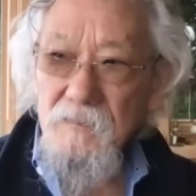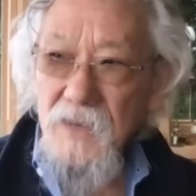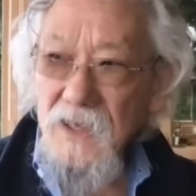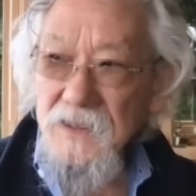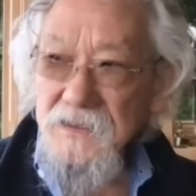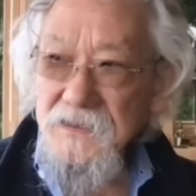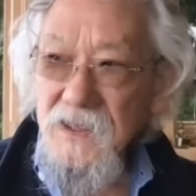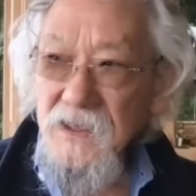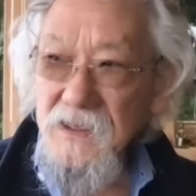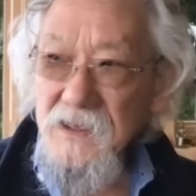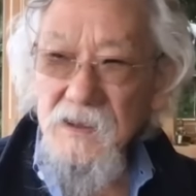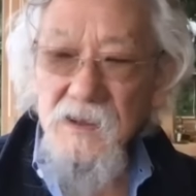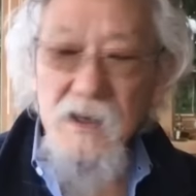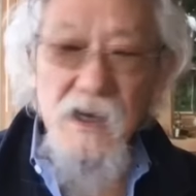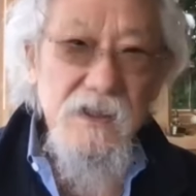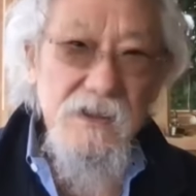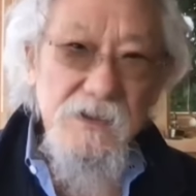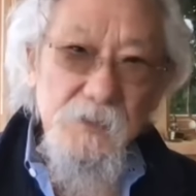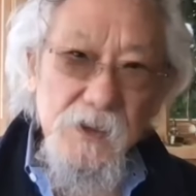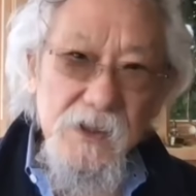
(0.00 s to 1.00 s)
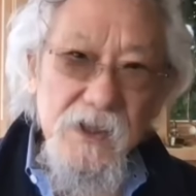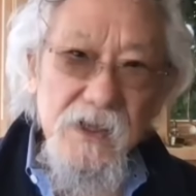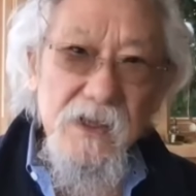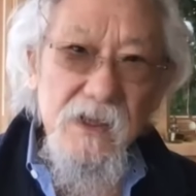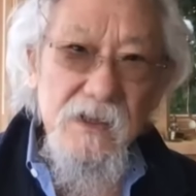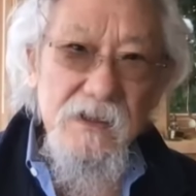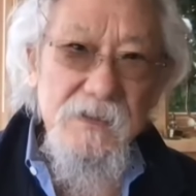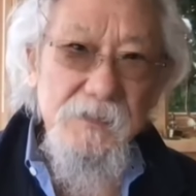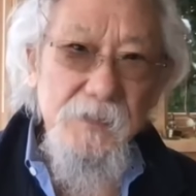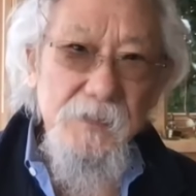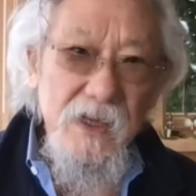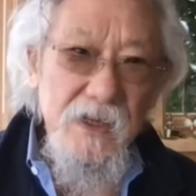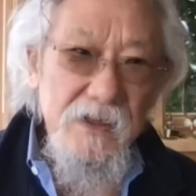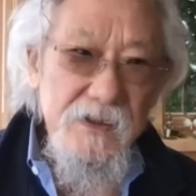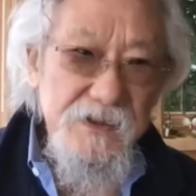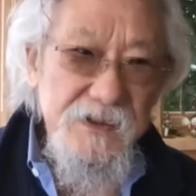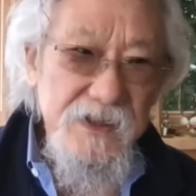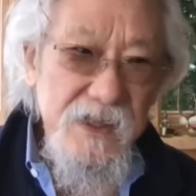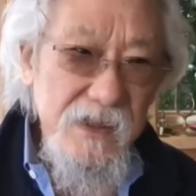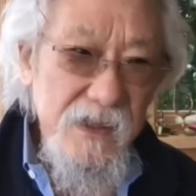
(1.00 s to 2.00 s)
son-in-law is working on his
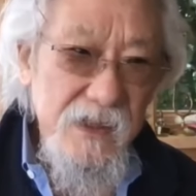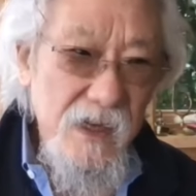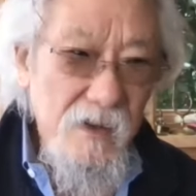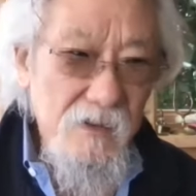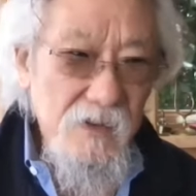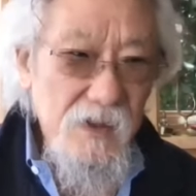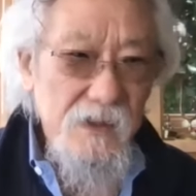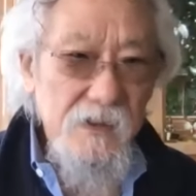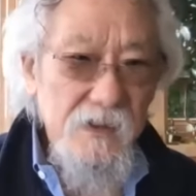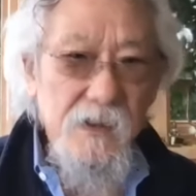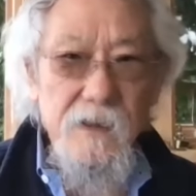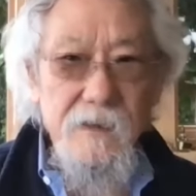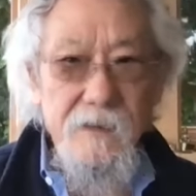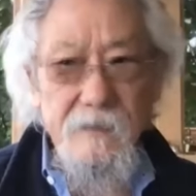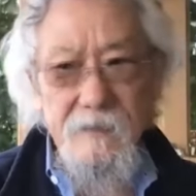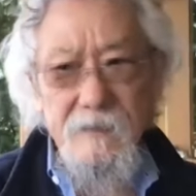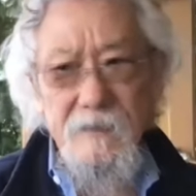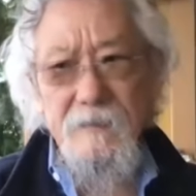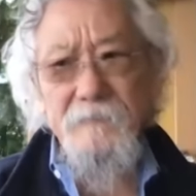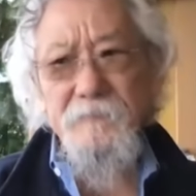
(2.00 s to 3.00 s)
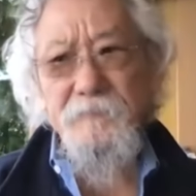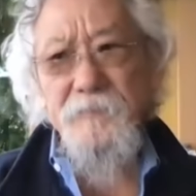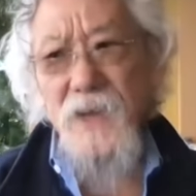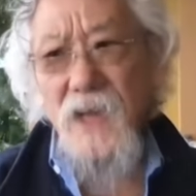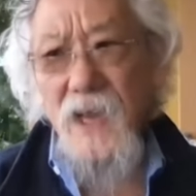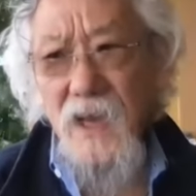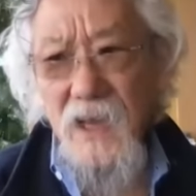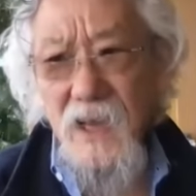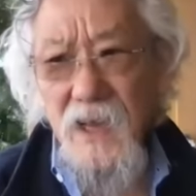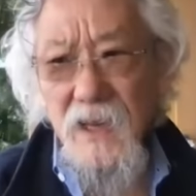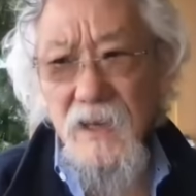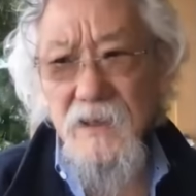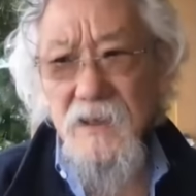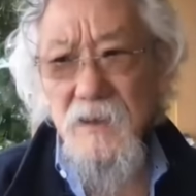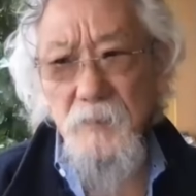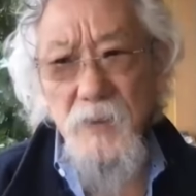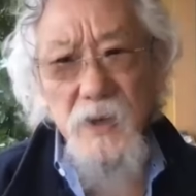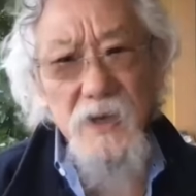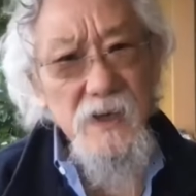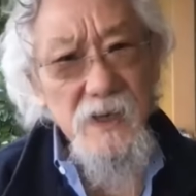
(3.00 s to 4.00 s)
PhD now on
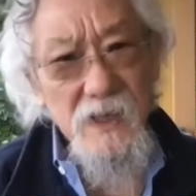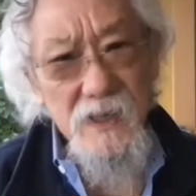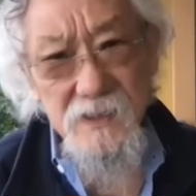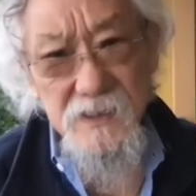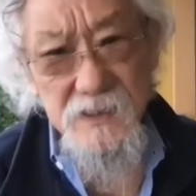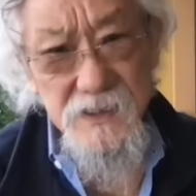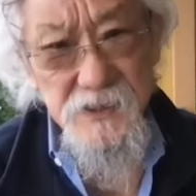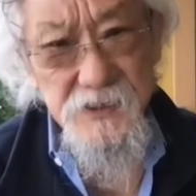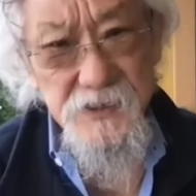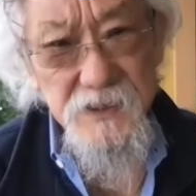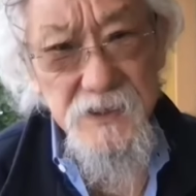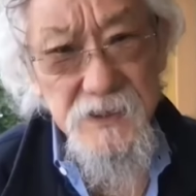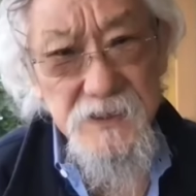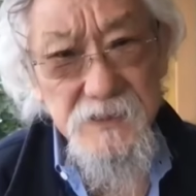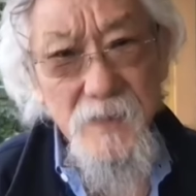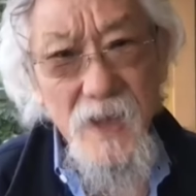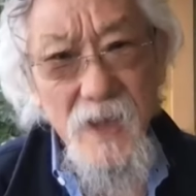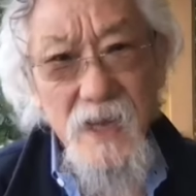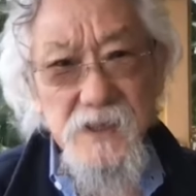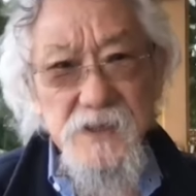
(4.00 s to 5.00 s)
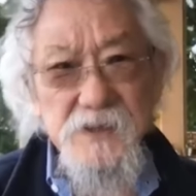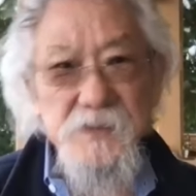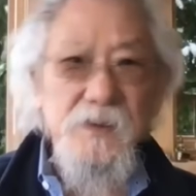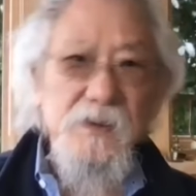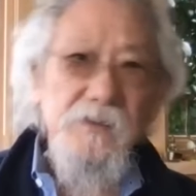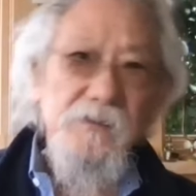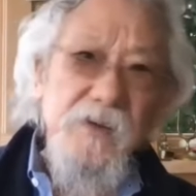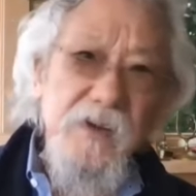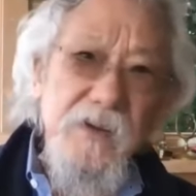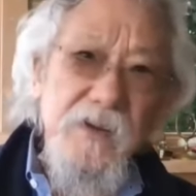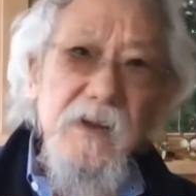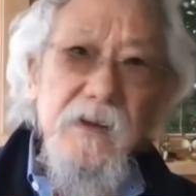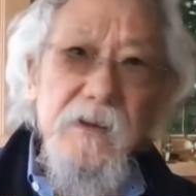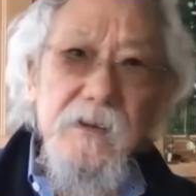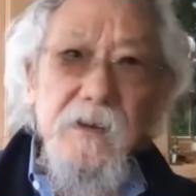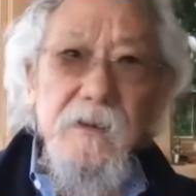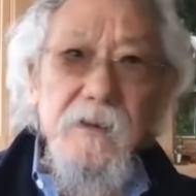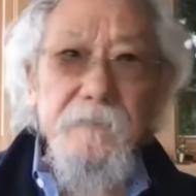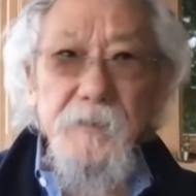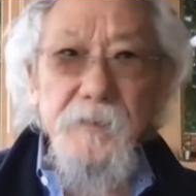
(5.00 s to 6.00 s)
comparing indigenous management with
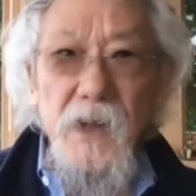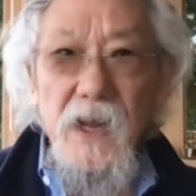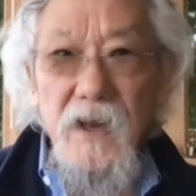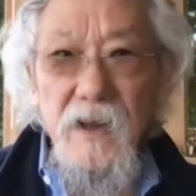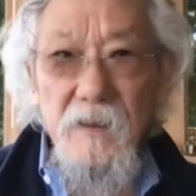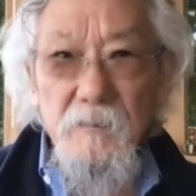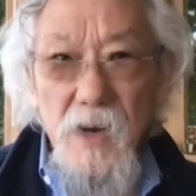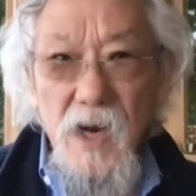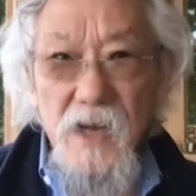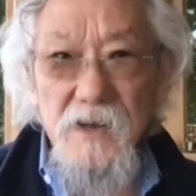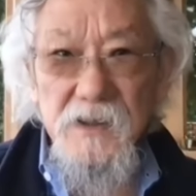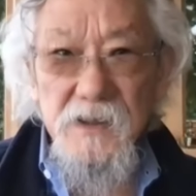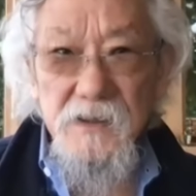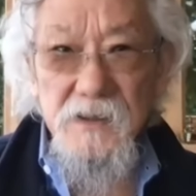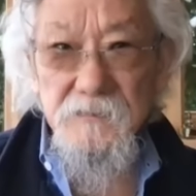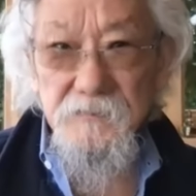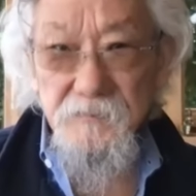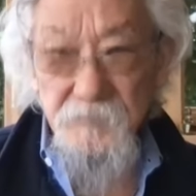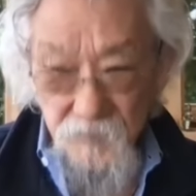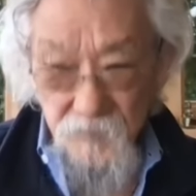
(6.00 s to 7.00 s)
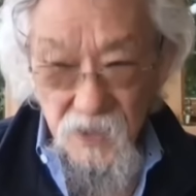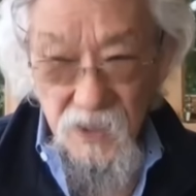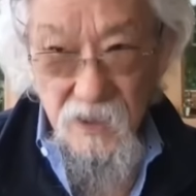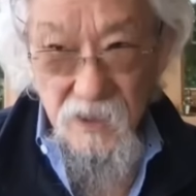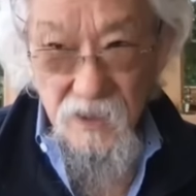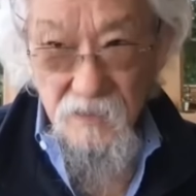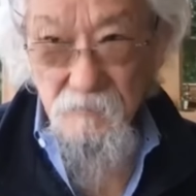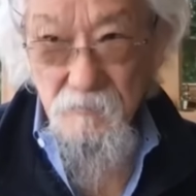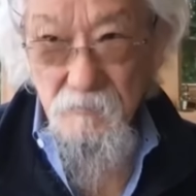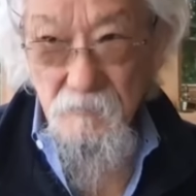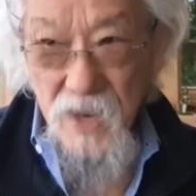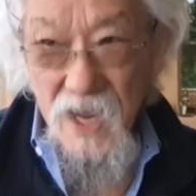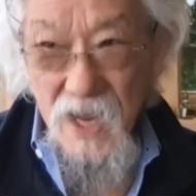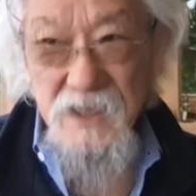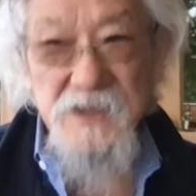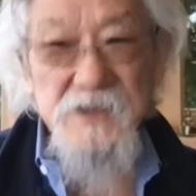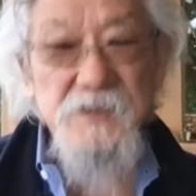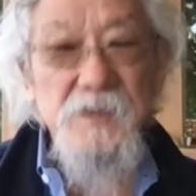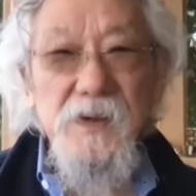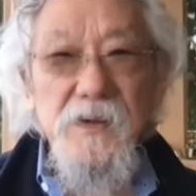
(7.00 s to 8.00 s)
modern
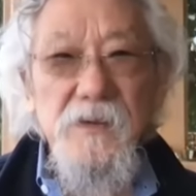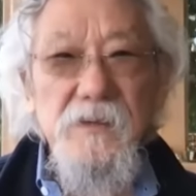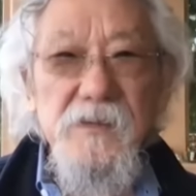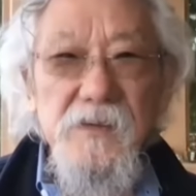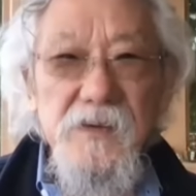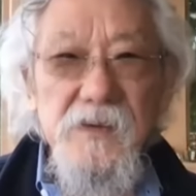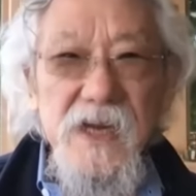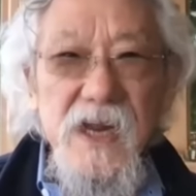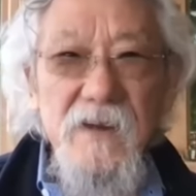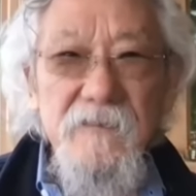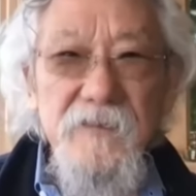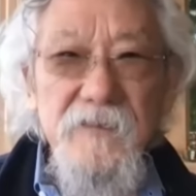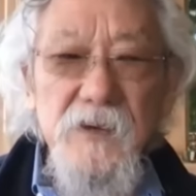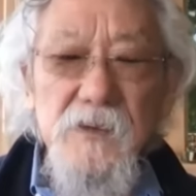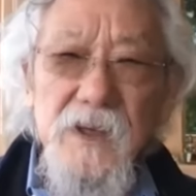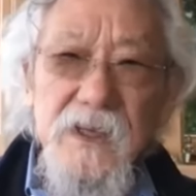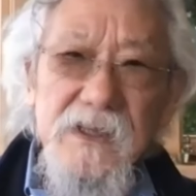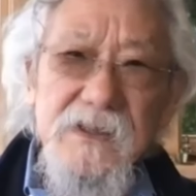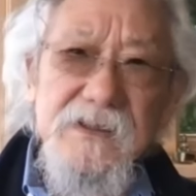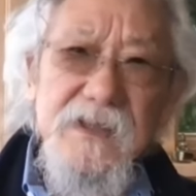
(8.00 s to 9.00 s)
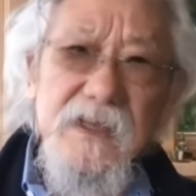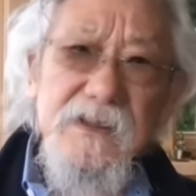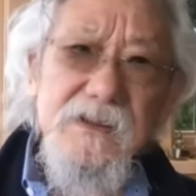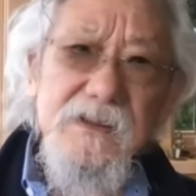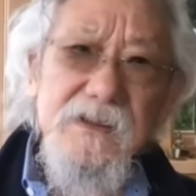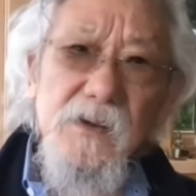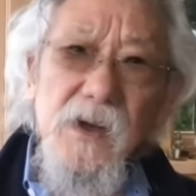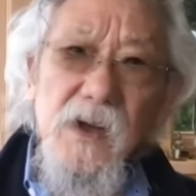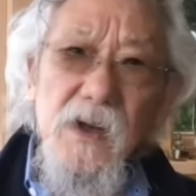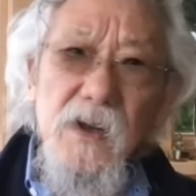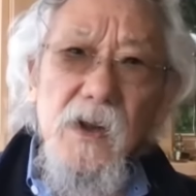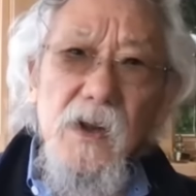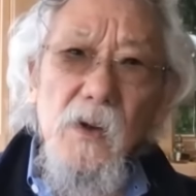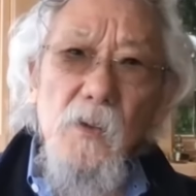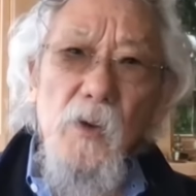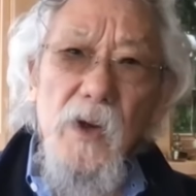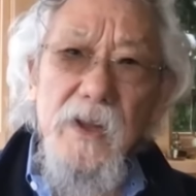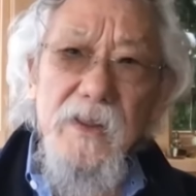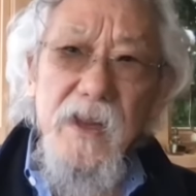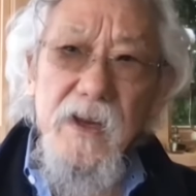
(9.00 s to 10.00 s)
management through DFO. And he says that
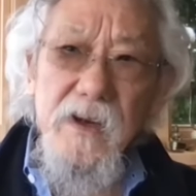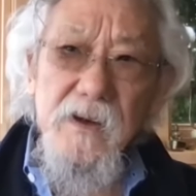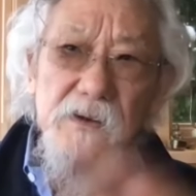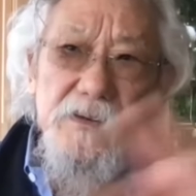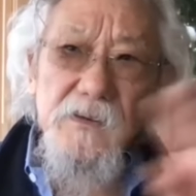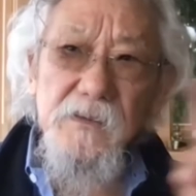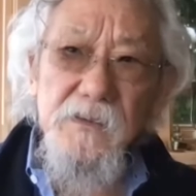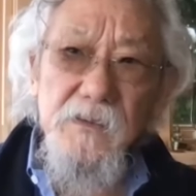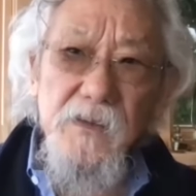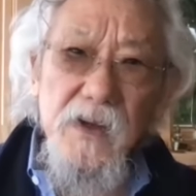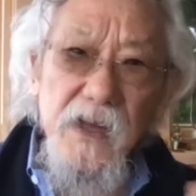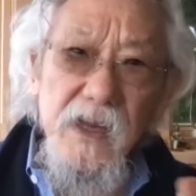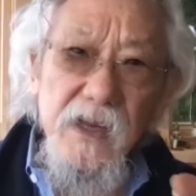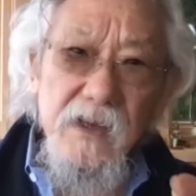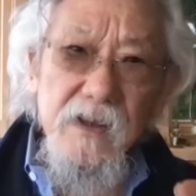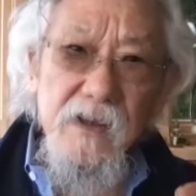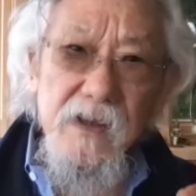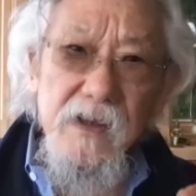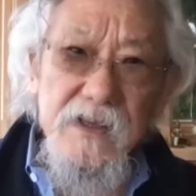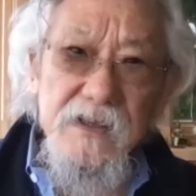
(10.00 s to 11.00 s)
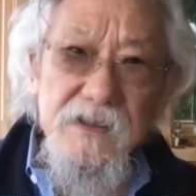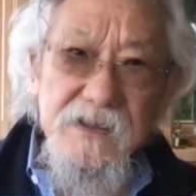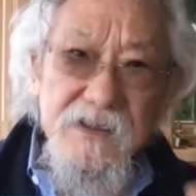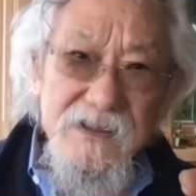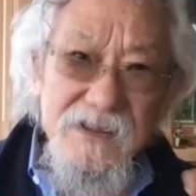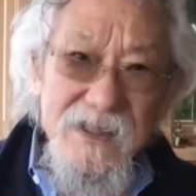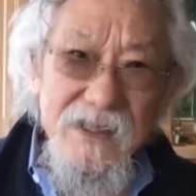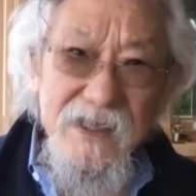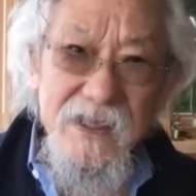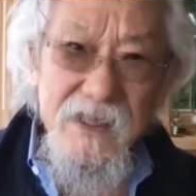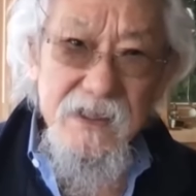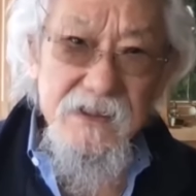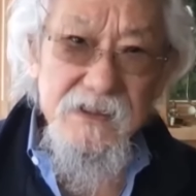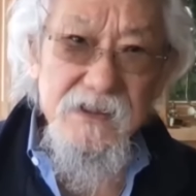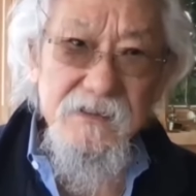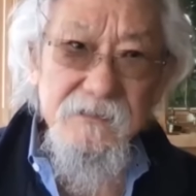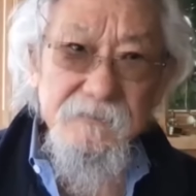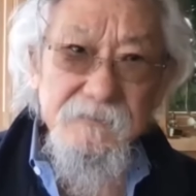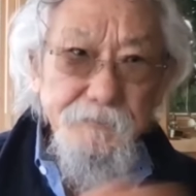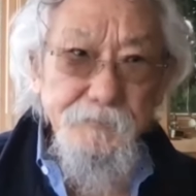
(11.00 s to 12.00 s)
when they go in these
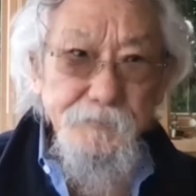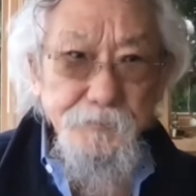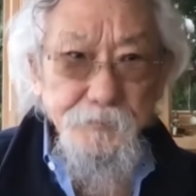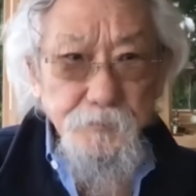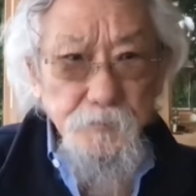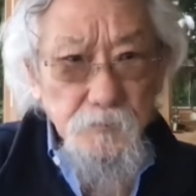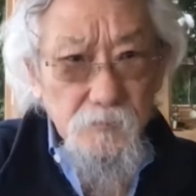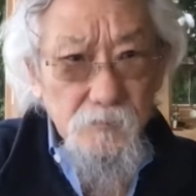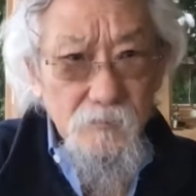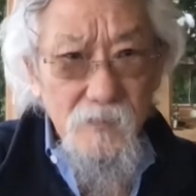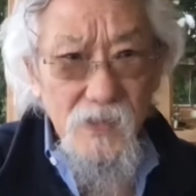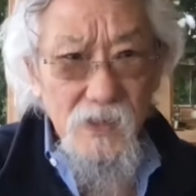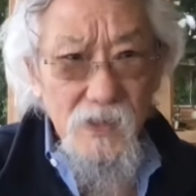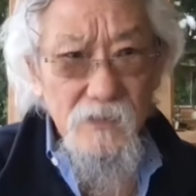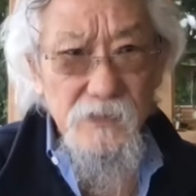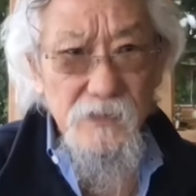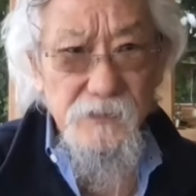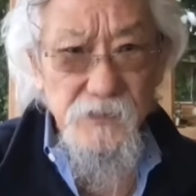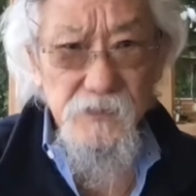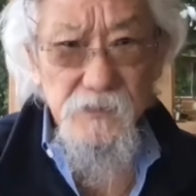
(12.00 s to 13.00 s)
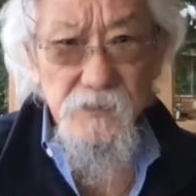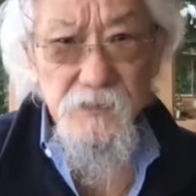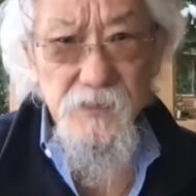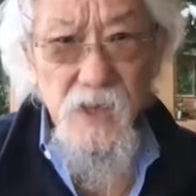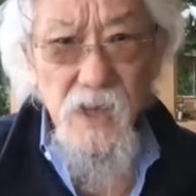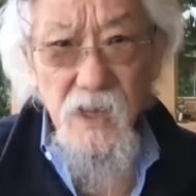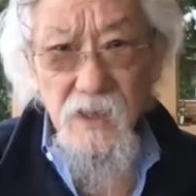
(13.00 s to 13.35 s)
digs through